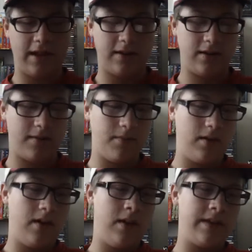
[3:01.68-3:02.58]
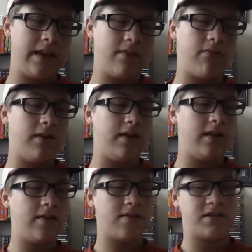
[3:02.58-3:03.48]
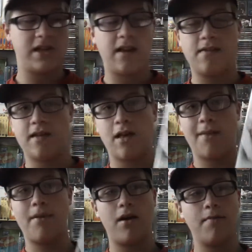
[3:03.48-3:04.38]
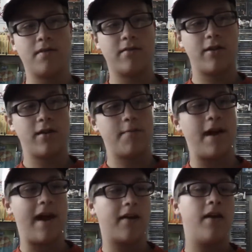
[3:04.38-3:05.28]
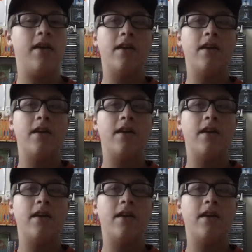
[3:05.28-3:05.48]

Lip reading: And this one is Jane Silent Bob Strike Back.